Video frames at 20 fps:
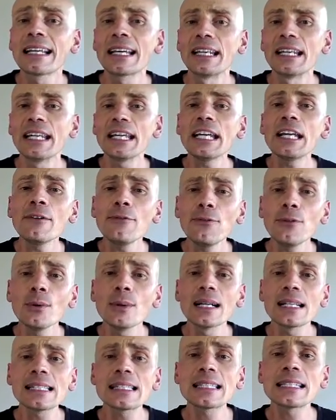can
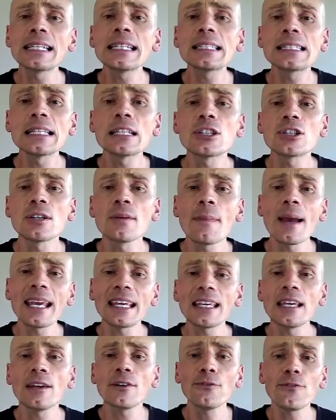influence decision
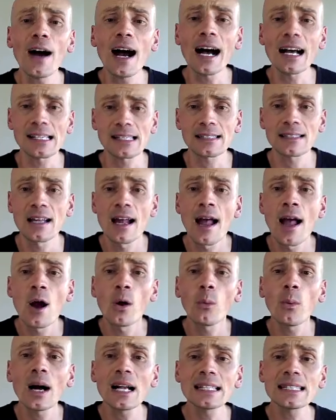making fast
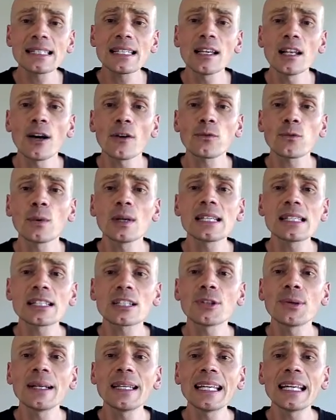whilst your loved one is
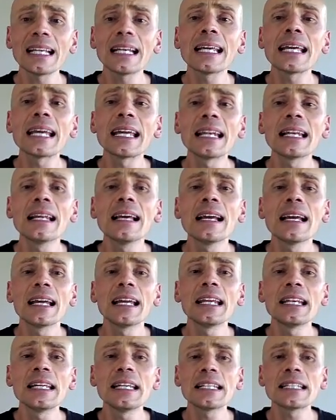critically ill
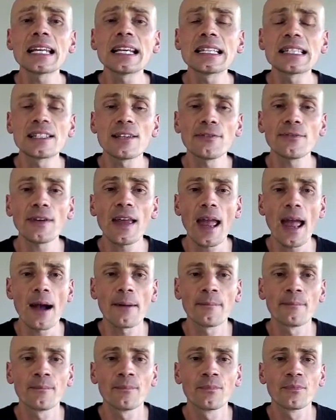in intensive
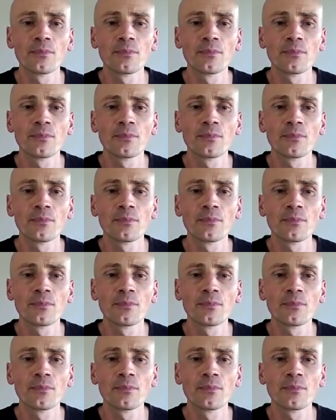care.